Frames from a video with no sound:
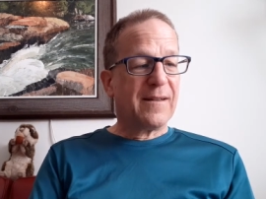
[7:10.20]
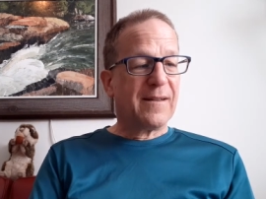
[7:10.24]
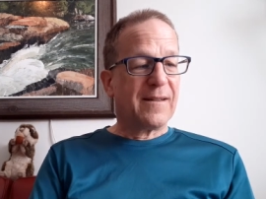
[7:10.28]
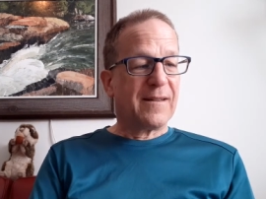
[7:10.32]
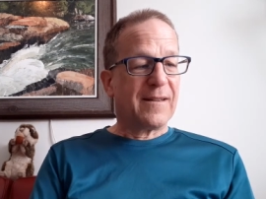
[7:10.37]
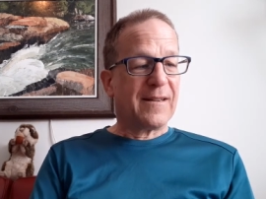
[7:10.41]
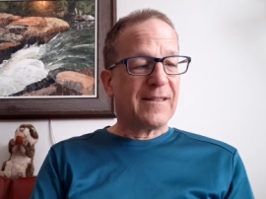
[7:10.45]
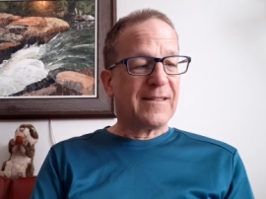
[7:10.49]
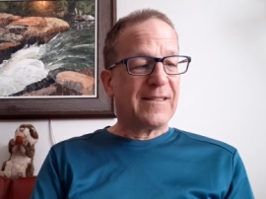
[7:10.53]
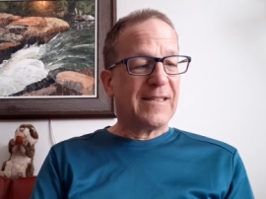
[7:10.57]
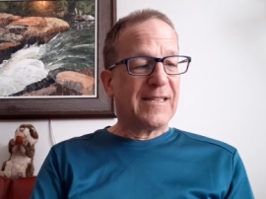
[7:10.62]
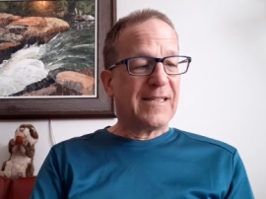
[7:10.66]

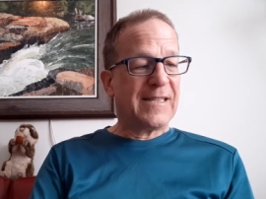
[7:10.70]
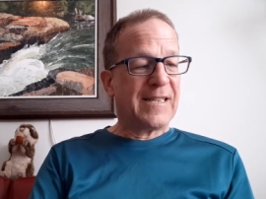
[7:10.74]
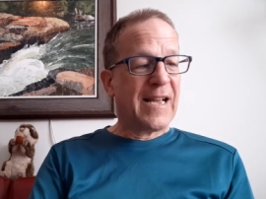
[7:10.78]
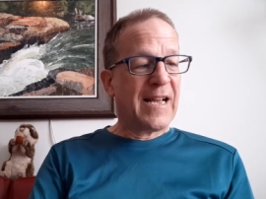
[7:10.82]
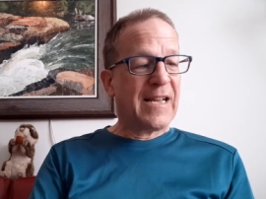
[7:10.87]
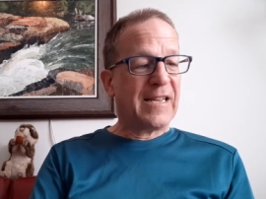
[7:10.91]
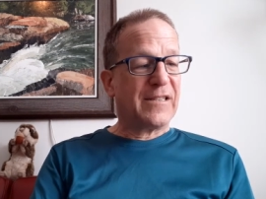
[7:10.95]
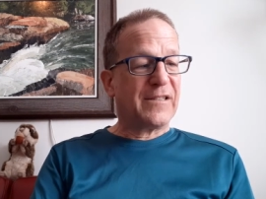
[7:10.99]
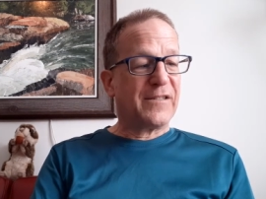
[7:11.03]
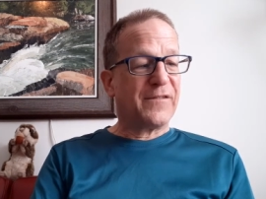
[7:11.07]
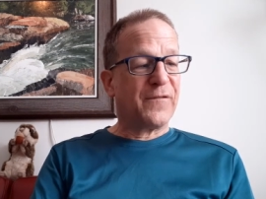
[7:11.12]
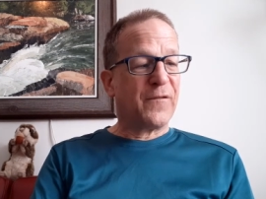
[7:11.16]
Because he
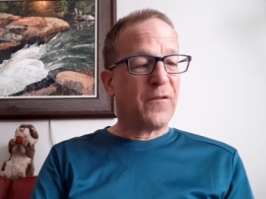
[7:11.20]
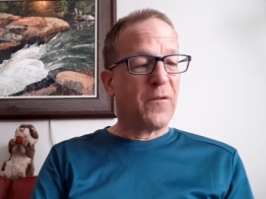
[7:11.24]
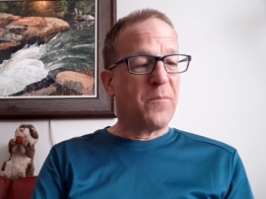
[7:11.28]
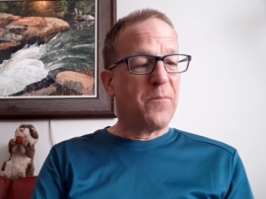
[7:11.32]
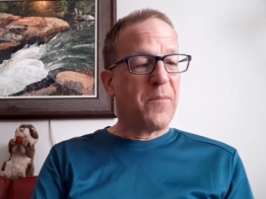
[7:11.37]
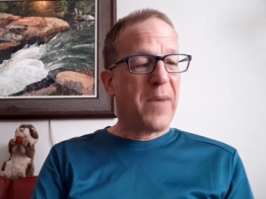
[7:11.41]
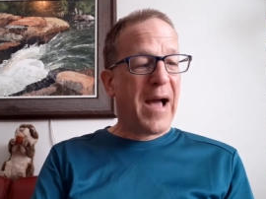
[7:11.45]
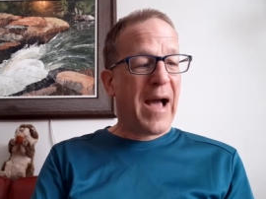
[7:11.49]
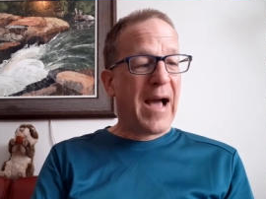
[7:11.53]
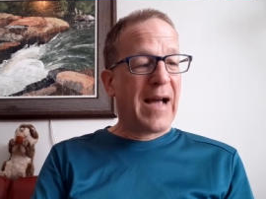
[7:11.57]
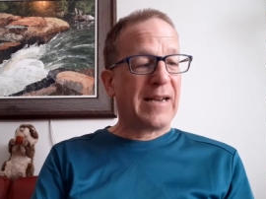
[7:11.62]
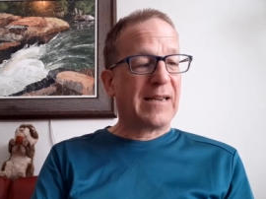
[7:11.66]
says, for
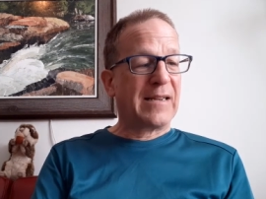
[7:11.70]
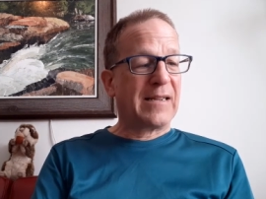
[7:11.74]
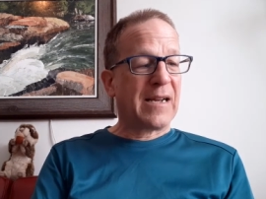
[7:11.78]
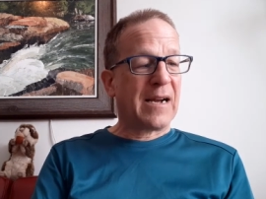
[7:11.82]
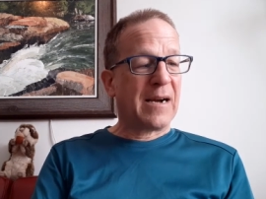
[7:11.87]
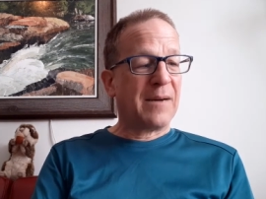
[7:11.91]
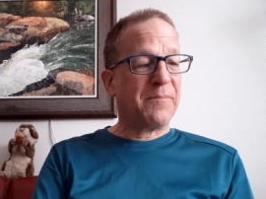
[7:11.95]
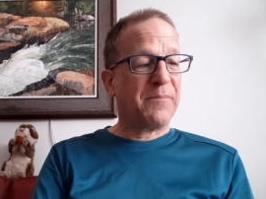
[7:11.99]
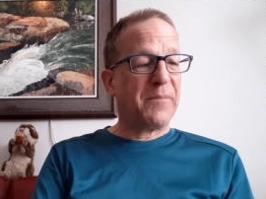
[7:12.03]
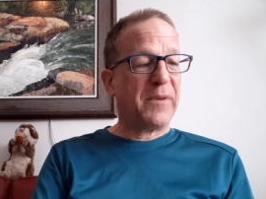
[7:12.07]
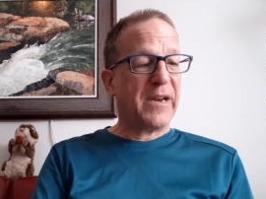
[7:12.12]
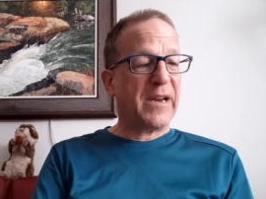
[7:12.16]
bad
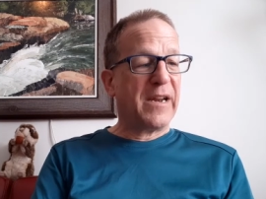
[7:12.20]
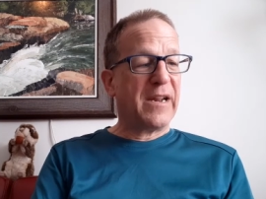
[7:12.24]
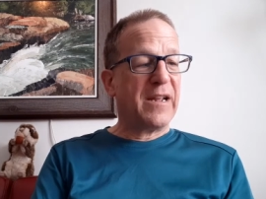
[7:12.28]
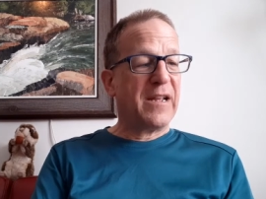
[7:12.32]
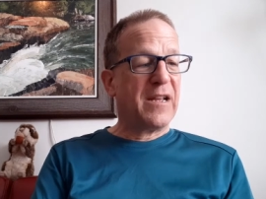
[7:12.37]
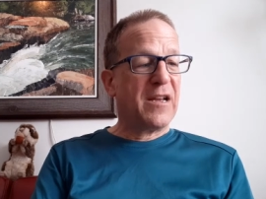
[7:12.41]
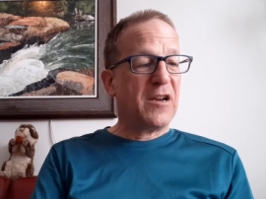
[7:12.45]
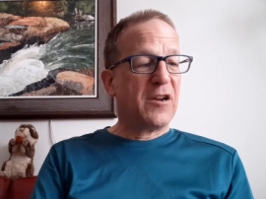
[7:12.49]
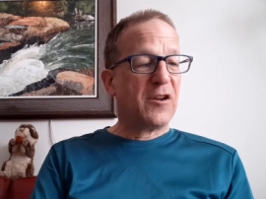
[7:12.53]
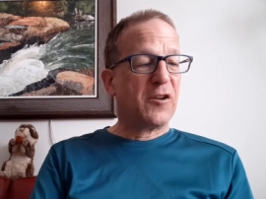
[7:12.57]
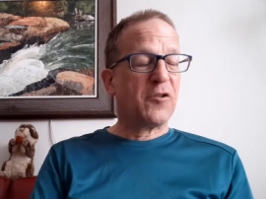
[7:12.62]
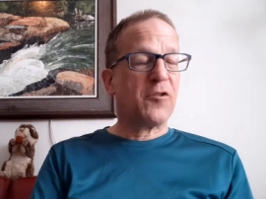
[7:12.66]
company
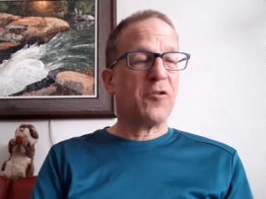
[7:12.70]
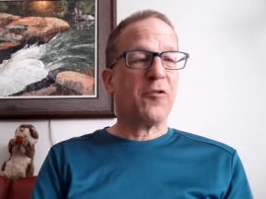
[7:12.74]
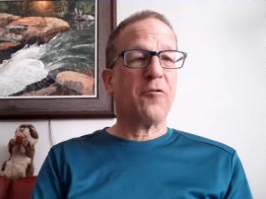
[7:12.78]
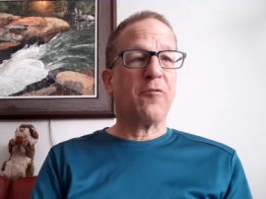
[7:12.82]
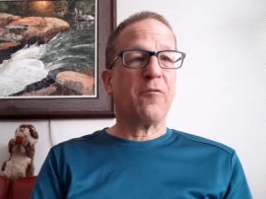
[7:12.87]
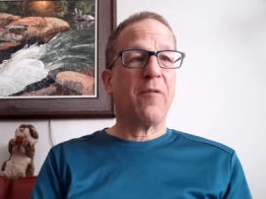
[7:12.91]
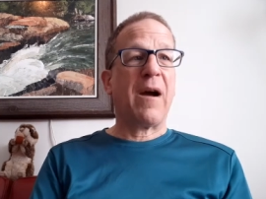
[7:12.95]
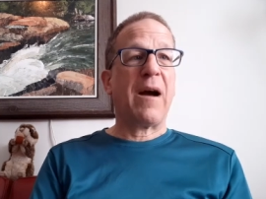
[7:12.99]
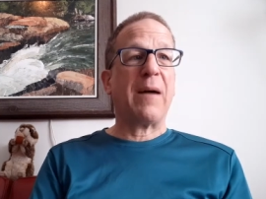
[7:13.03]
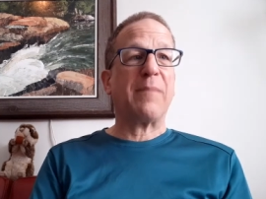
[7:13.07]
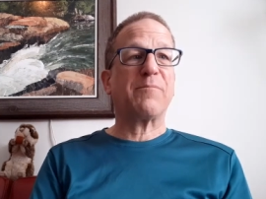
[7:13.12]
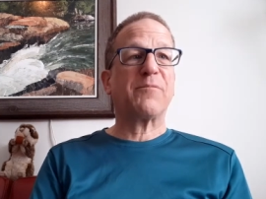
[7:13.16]

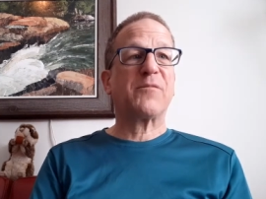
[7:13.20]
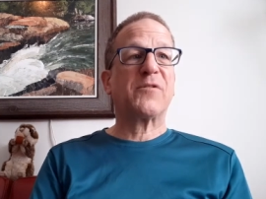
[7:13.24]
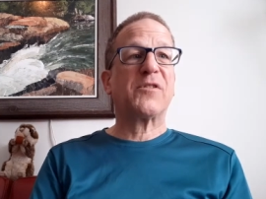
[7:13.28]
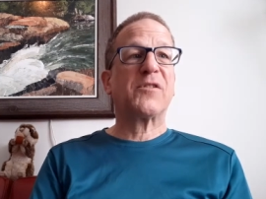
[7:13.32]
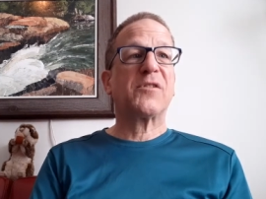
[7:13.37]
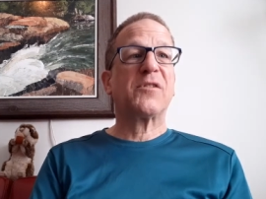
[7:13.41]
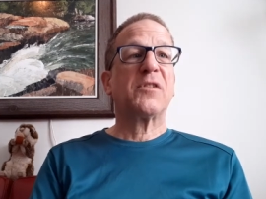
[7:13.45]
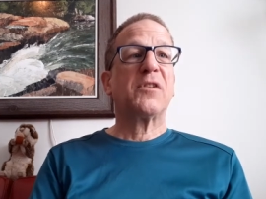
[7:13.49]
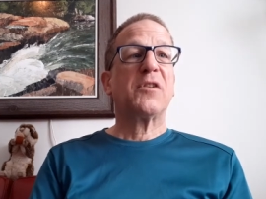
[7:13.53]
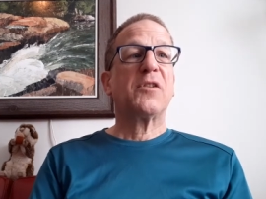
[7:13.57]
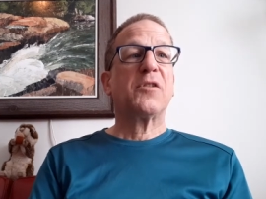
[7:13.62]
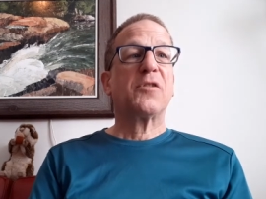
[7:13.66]

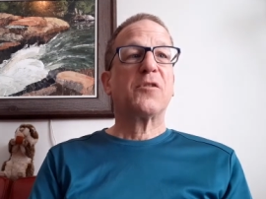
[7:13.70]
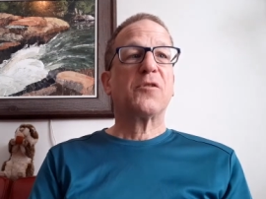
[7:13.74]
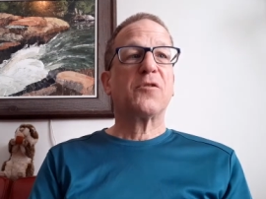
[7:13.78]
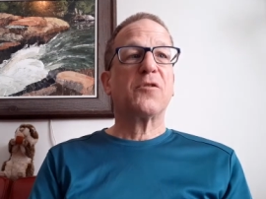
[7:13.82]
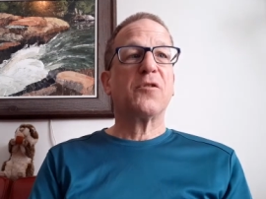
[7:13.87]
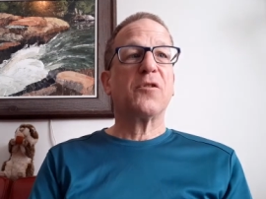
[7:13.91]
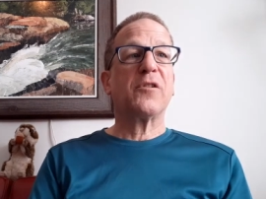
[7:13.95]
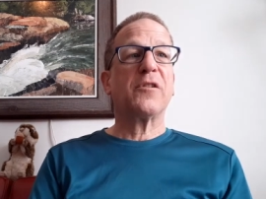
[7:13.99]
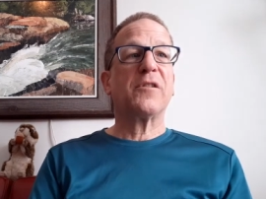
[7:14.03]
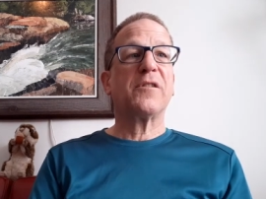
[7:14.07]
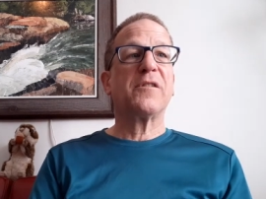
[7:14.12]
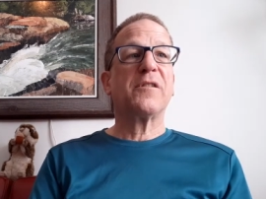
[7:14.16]
corrupts
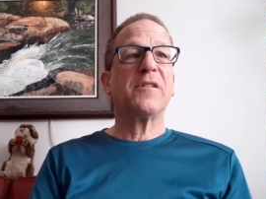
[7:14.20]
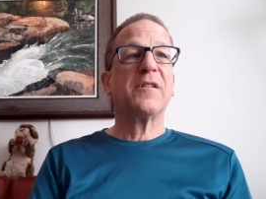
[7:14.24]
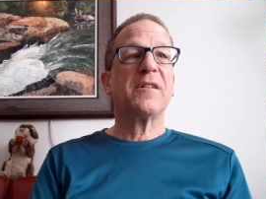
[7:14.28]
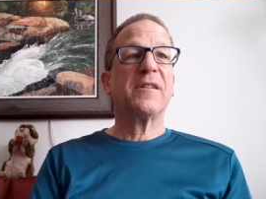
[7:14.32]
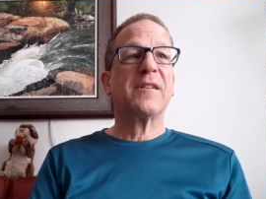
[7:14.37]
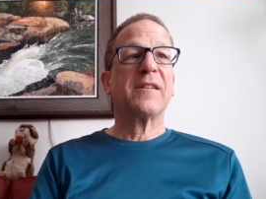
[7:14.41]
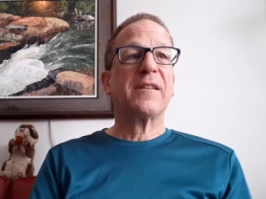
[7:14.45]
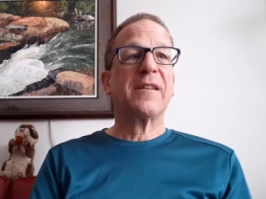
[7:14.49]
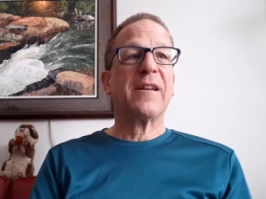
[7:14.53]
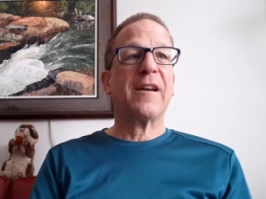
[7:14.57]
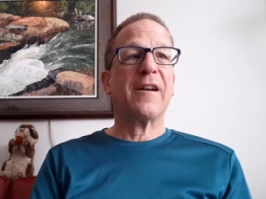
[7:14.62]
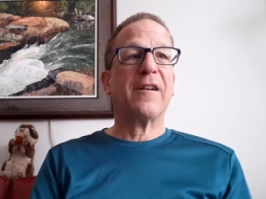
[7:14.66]
good
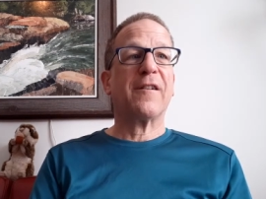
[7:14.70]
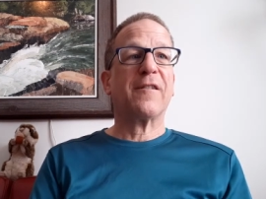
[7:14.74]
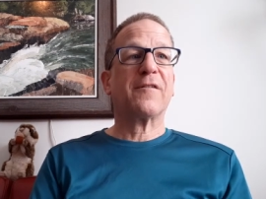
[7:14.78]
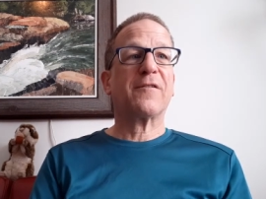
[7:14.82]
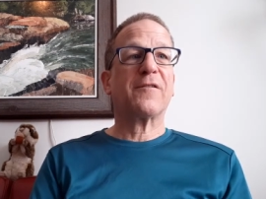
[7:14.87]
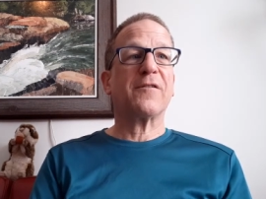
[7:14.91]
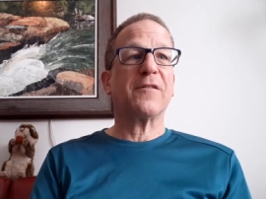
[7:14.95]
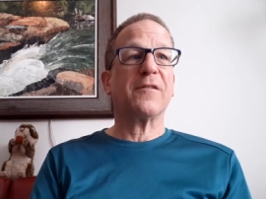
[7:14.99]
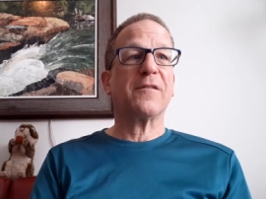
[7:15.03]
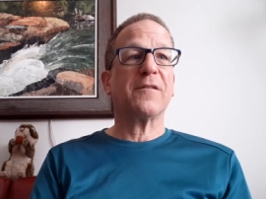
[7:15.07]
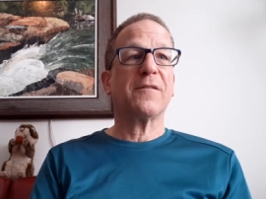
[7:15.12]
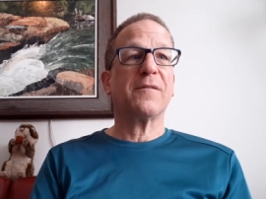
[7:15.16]

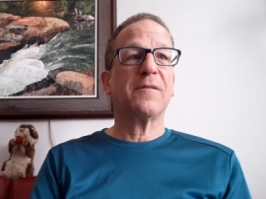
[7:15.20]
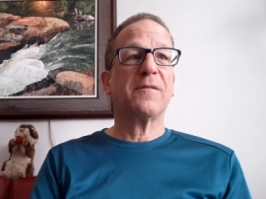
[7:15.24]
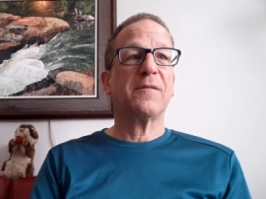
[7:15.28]
character.